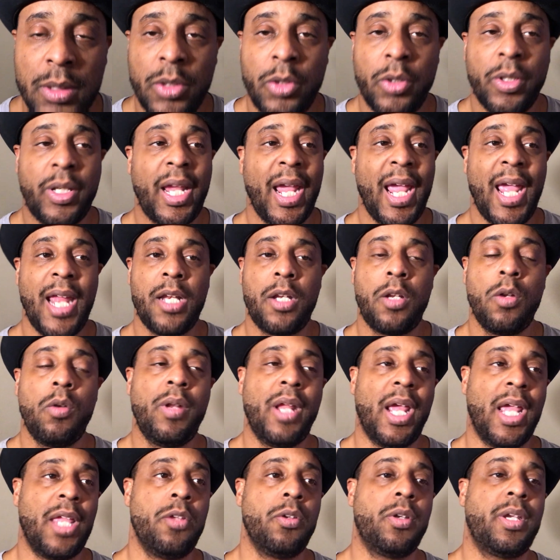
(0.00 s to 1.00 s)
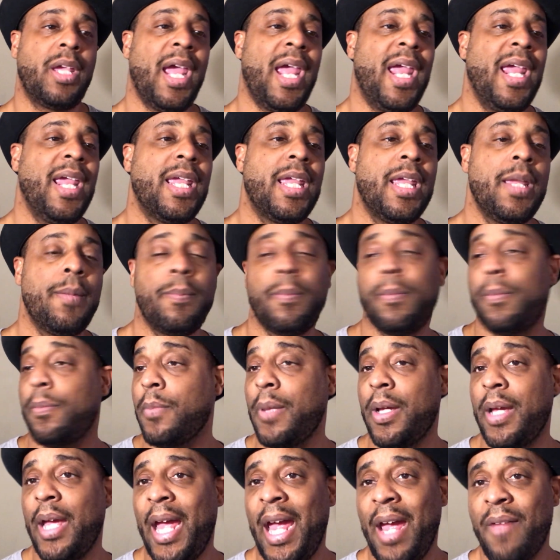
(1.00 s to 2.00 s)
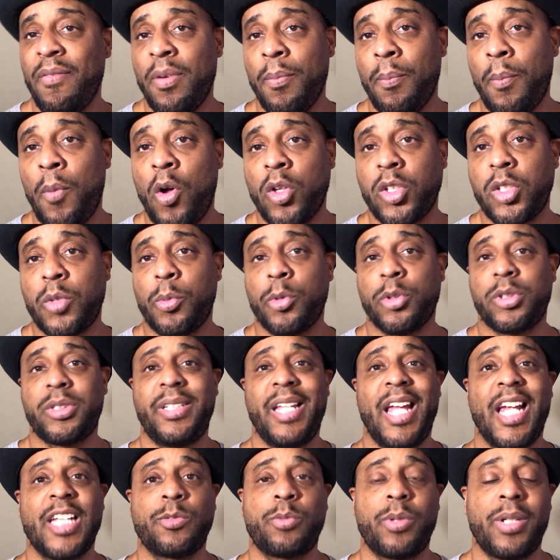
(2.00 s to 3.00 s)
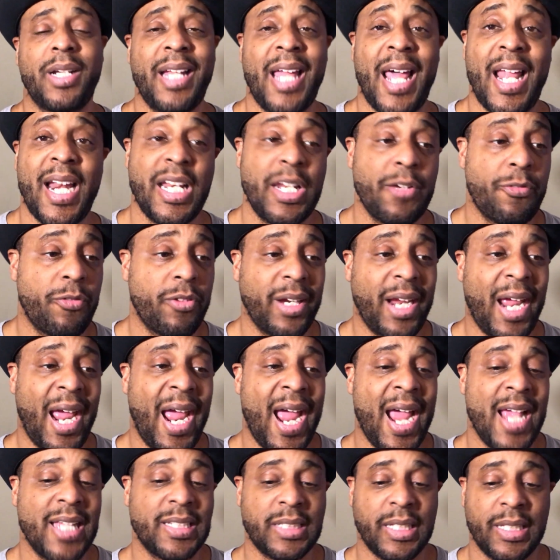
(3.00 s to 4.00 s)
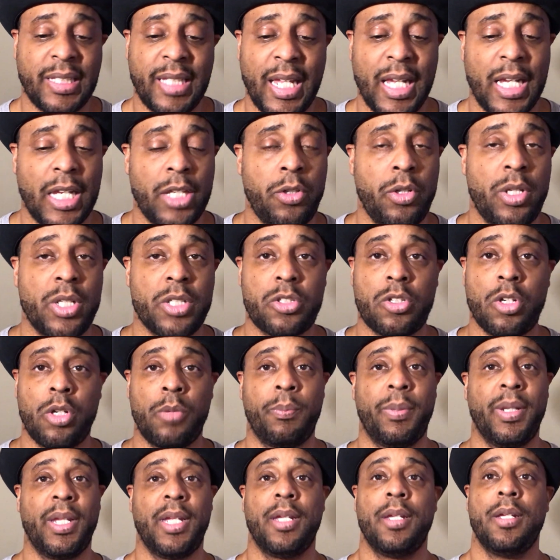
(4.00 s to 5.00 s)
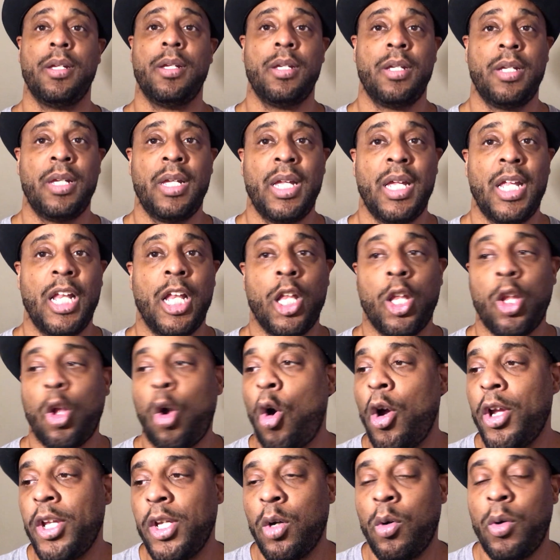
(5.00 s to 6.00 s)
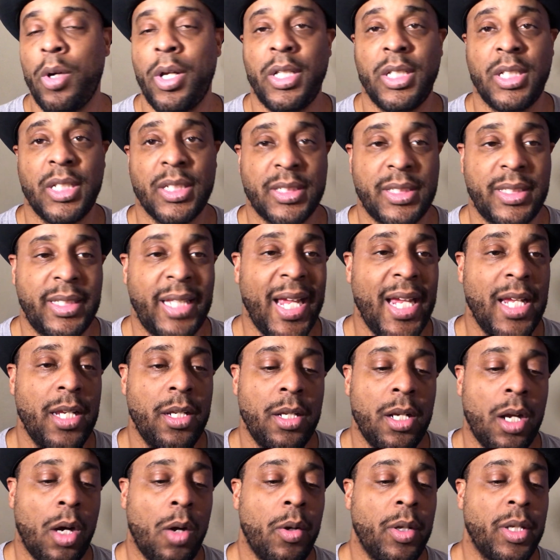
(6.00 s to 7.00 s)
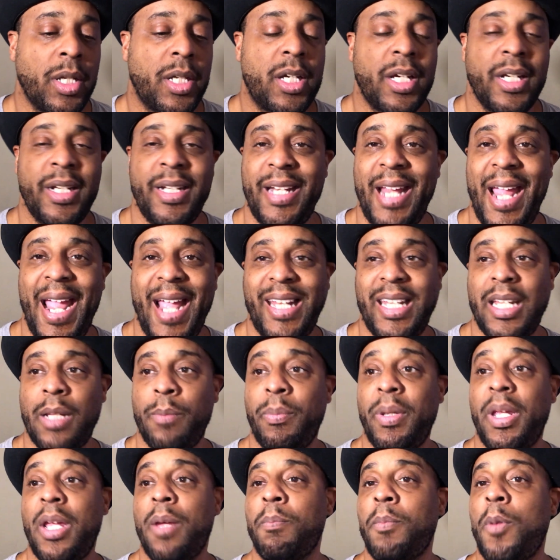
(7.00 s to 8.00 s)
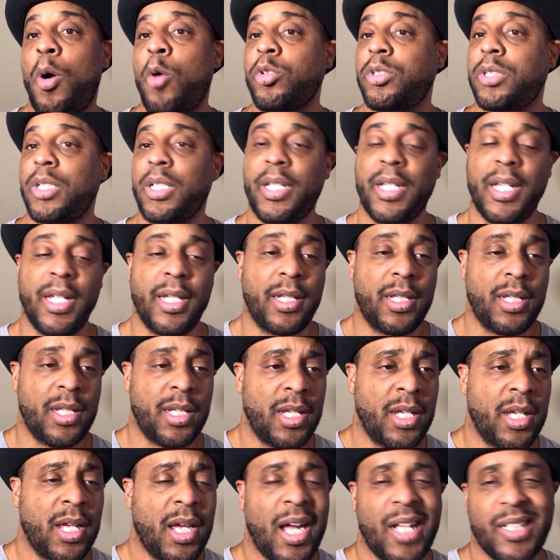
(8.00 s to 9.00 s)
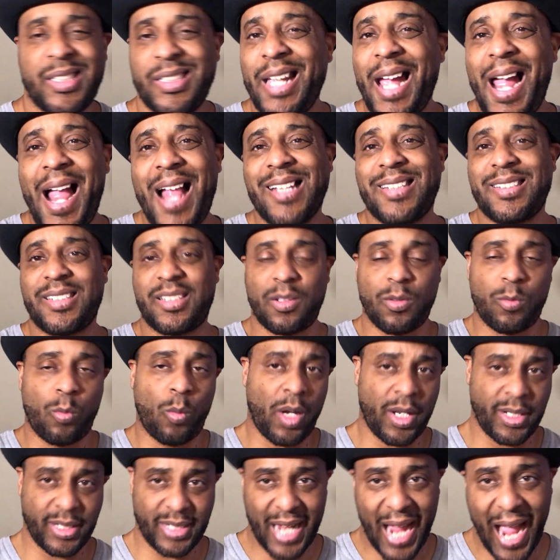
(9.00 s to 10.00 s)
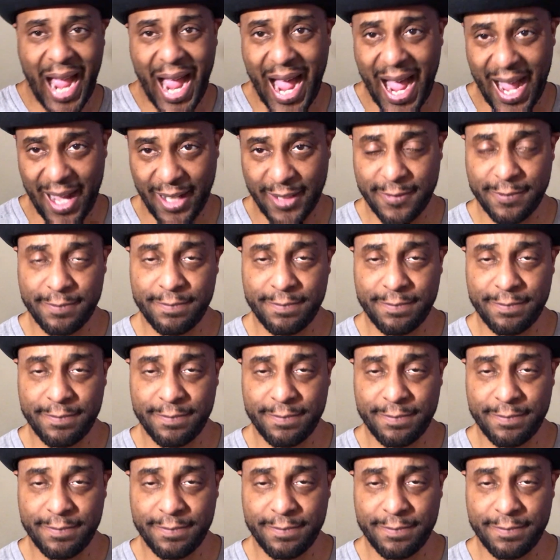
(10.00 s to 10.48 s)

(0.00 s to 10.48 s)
You can't do that. You can't keep having multiple sex with a lot of different guys and thinking you're just going to be loyal and just date, you know, and connect and be emotionally attached to one guy.